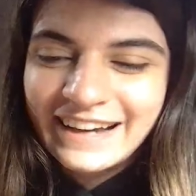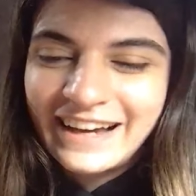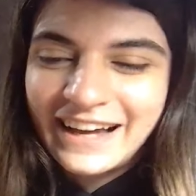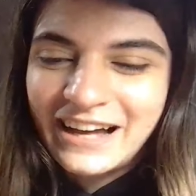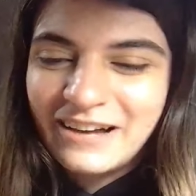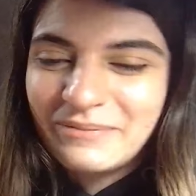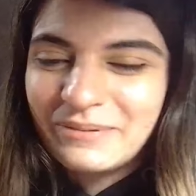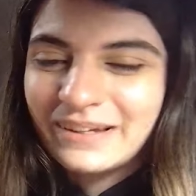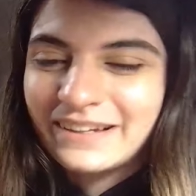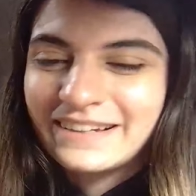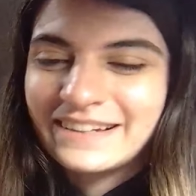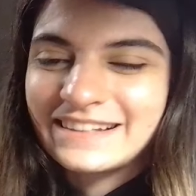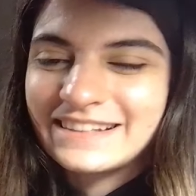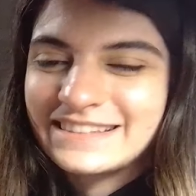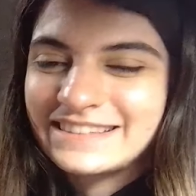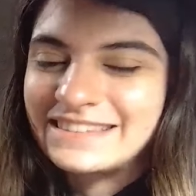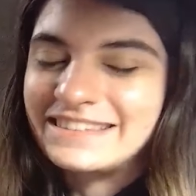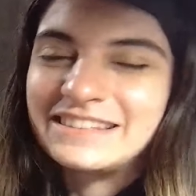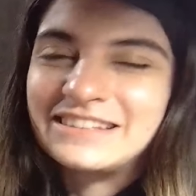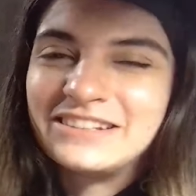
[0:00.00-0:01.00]
because,
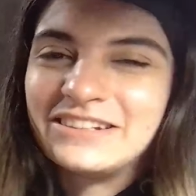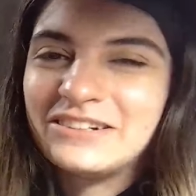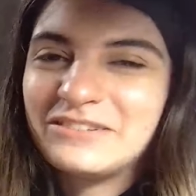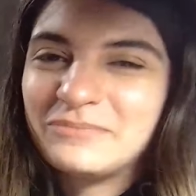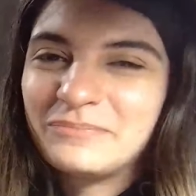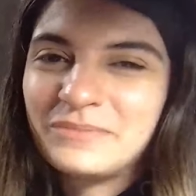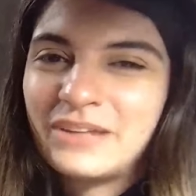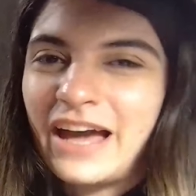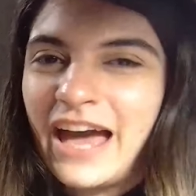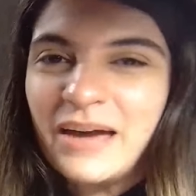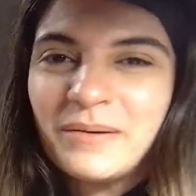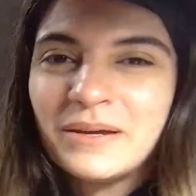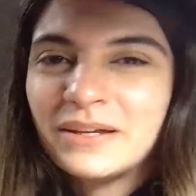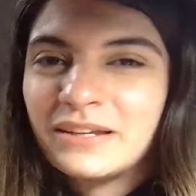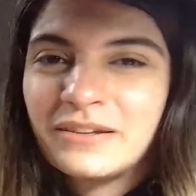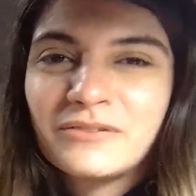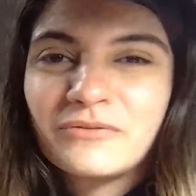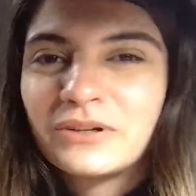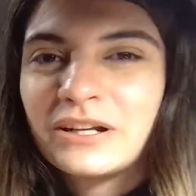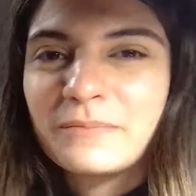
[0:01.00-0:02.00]
you know, I'm in
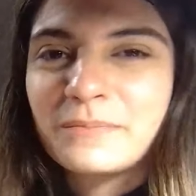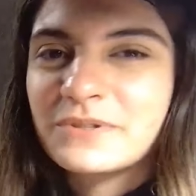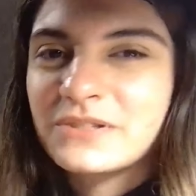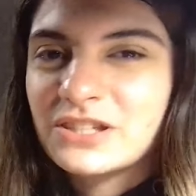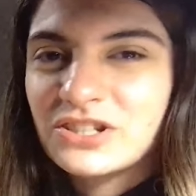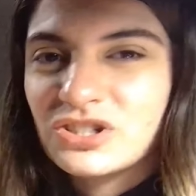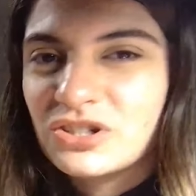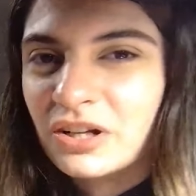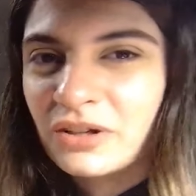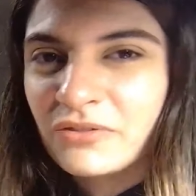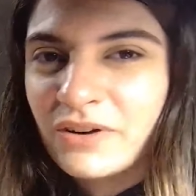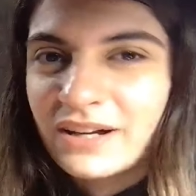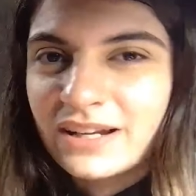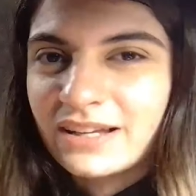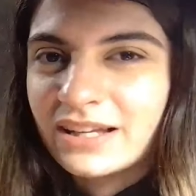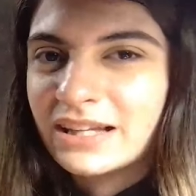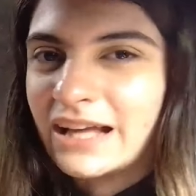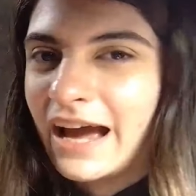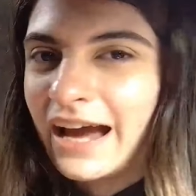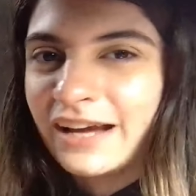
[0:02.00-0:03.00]
the winning position
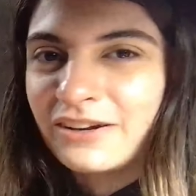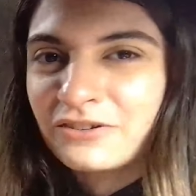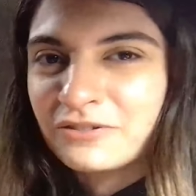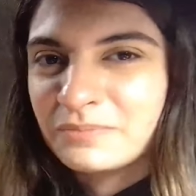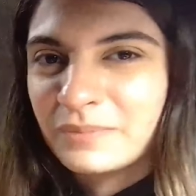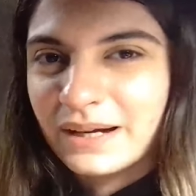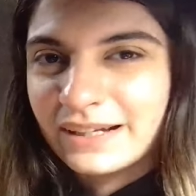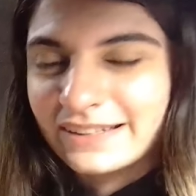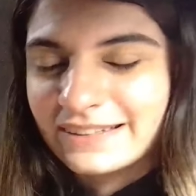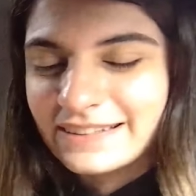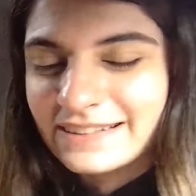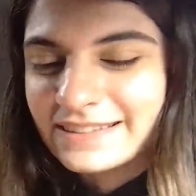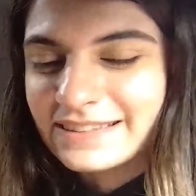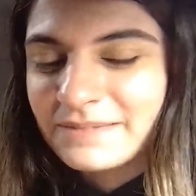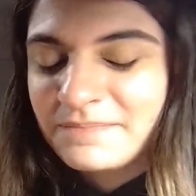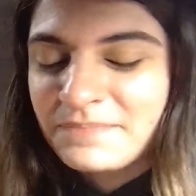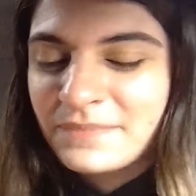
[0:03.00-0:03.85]
already. I don't mind this.